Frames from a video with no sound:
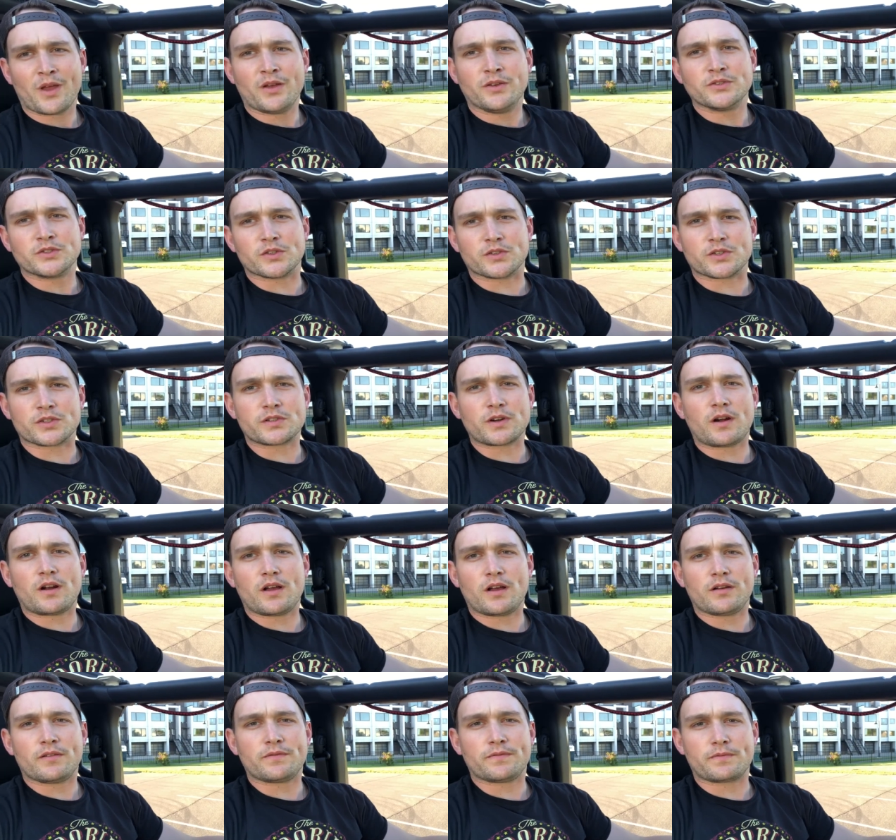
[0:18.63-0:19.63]
So to start
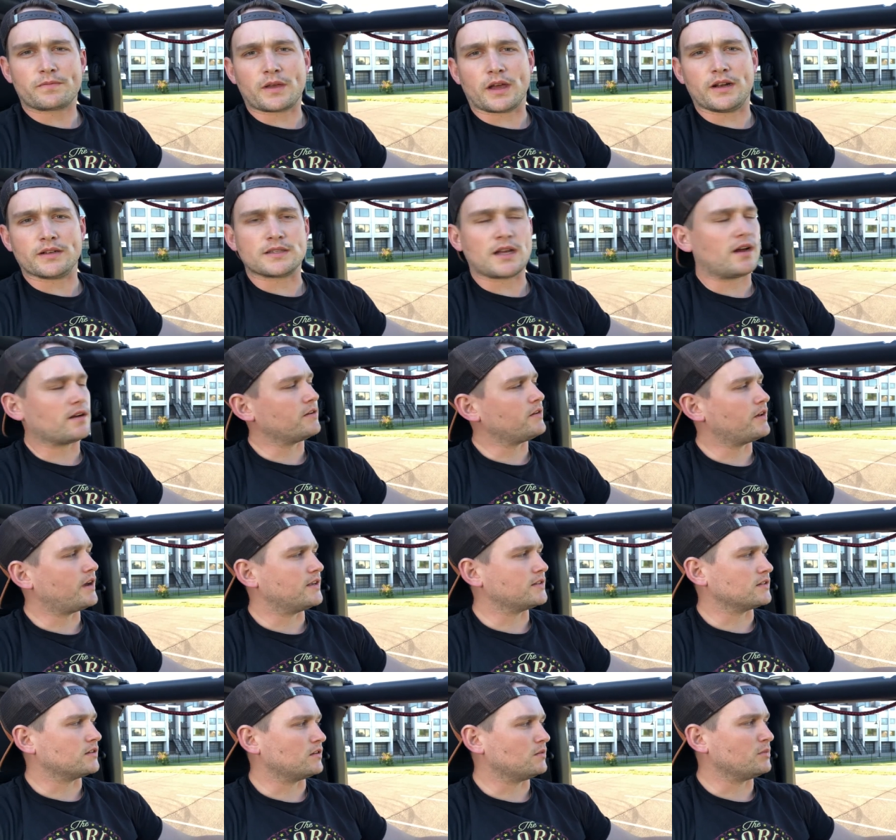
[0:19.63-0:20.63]
off, kind of talking to you
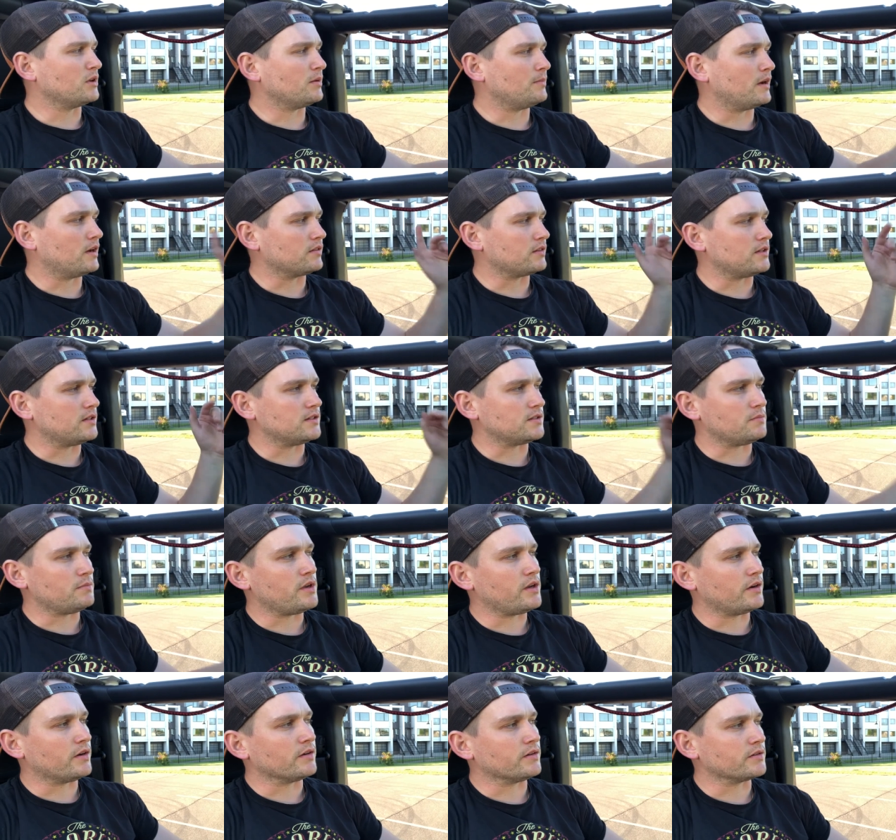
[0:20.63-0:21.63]
guys a little bit about these
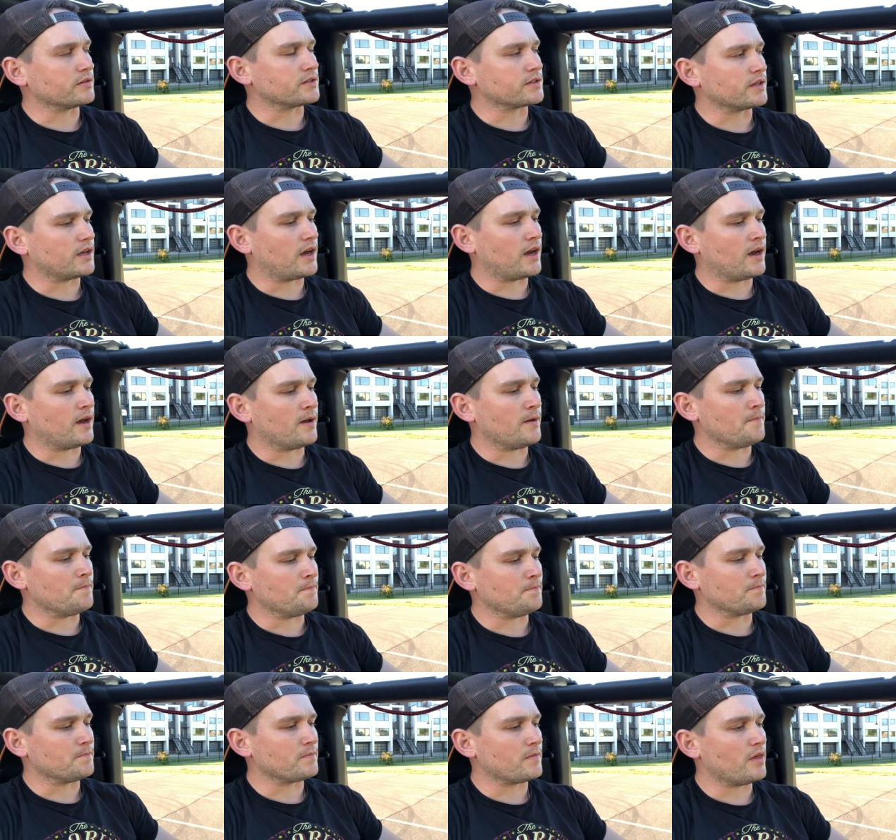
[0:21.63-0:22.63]
mirrors.
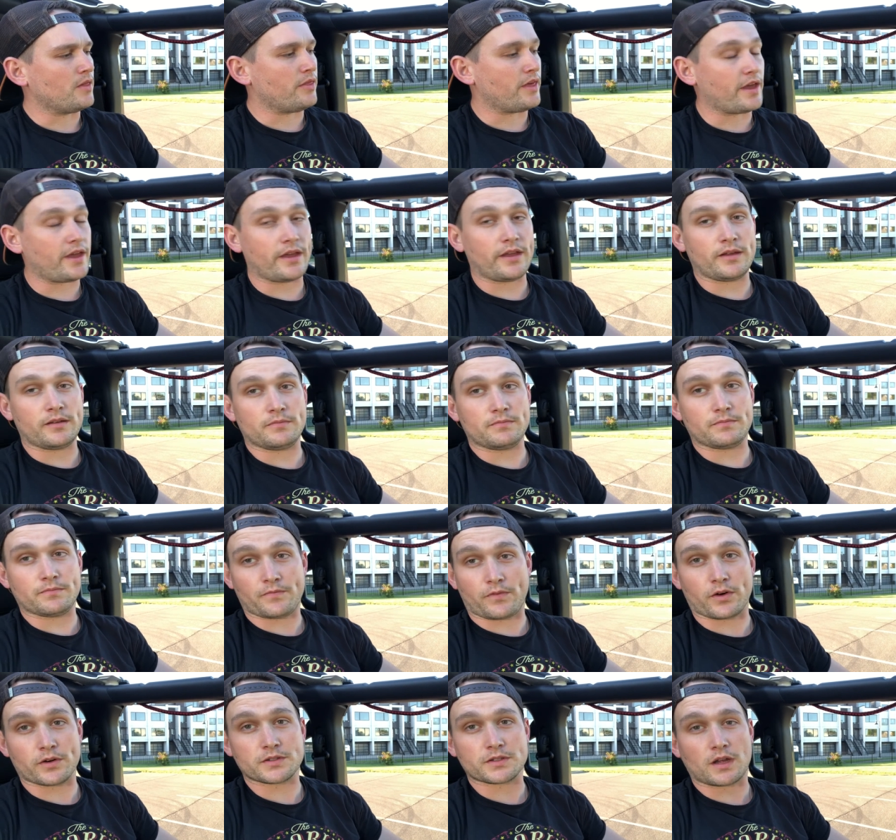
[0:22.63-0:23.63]
Um, they,
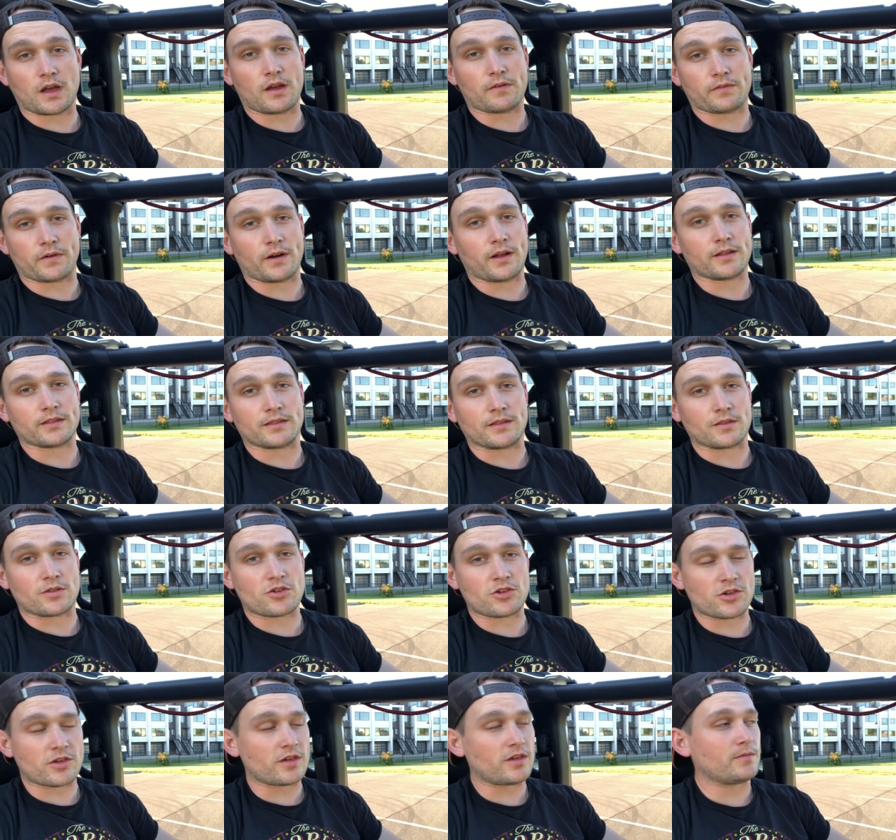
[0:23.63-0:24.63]
first off, are not the
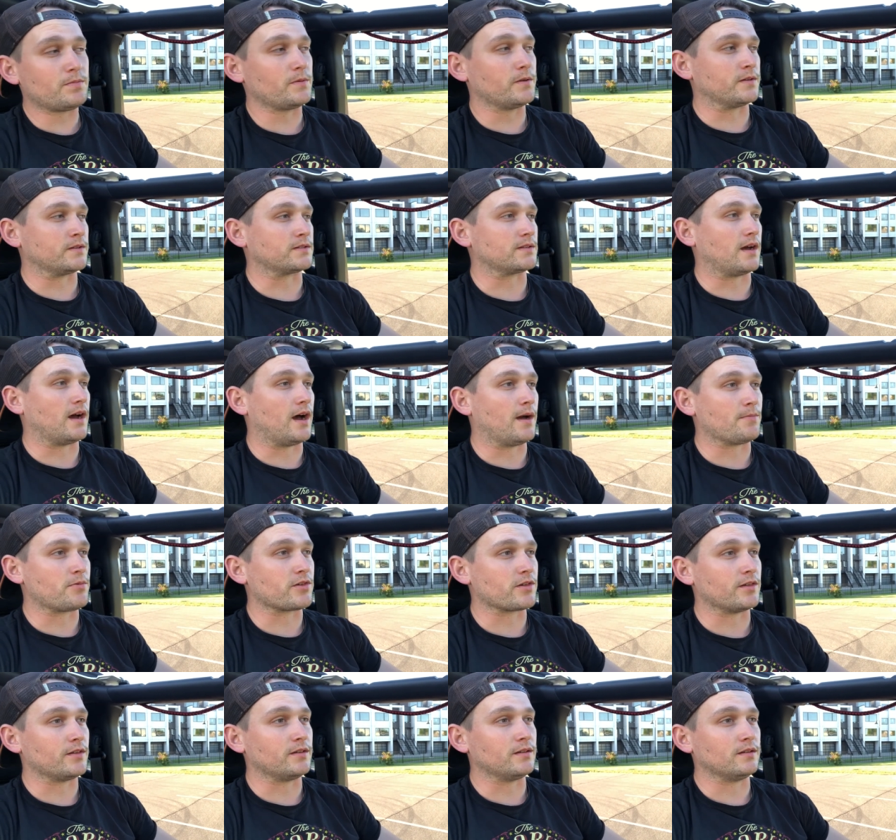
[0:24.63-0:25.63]
cheapest
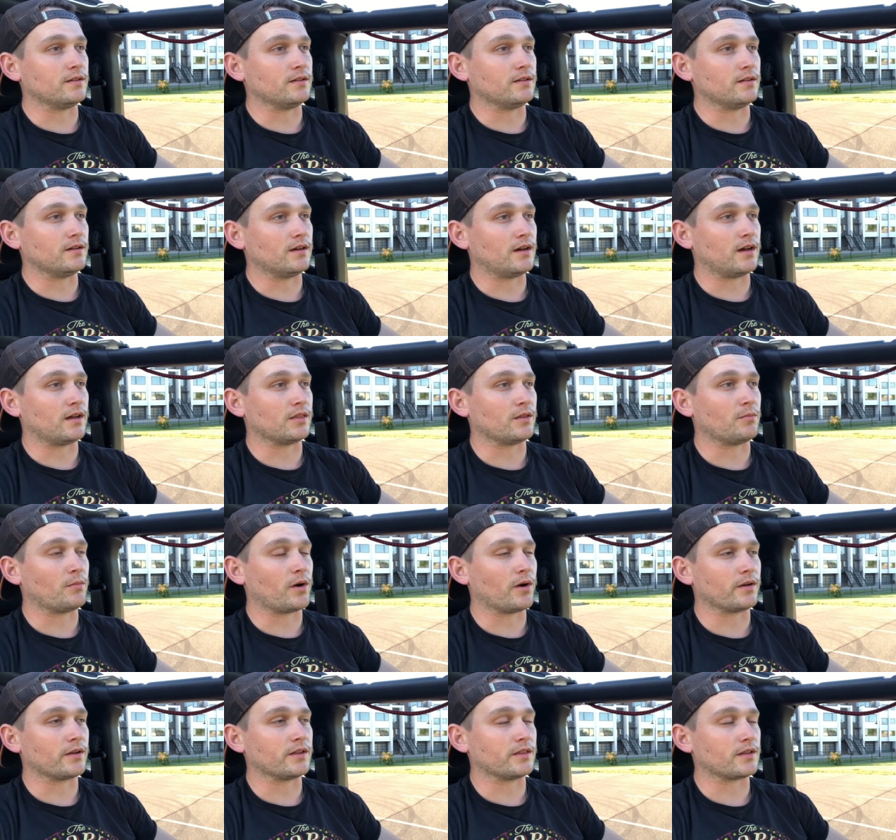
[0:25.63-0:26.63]
option on the
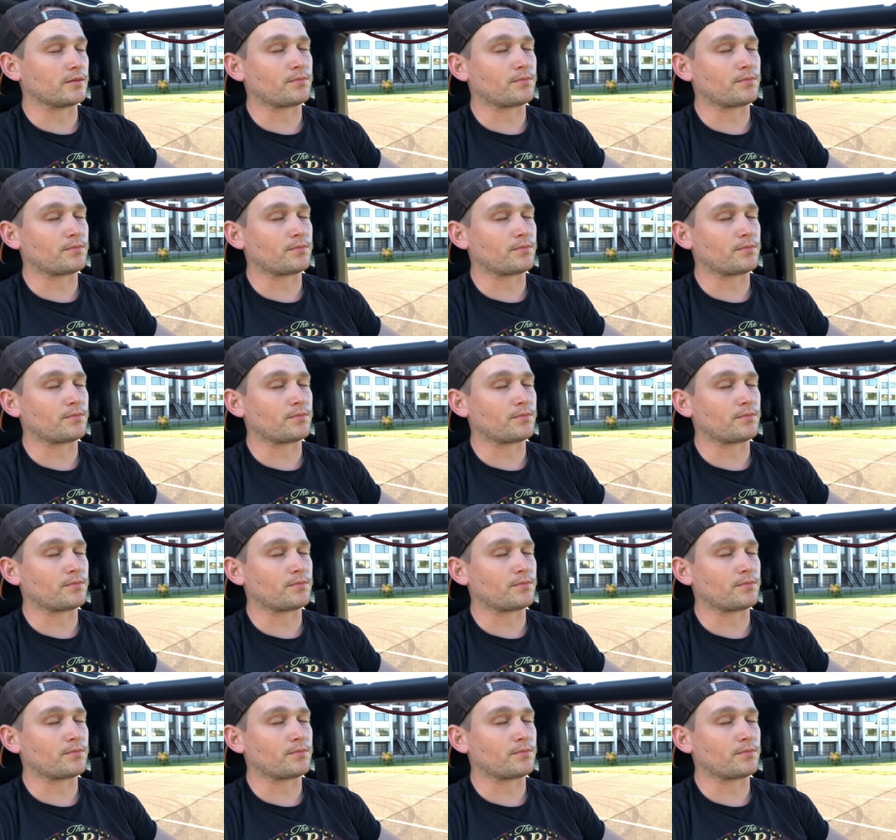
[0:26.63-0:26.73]
market.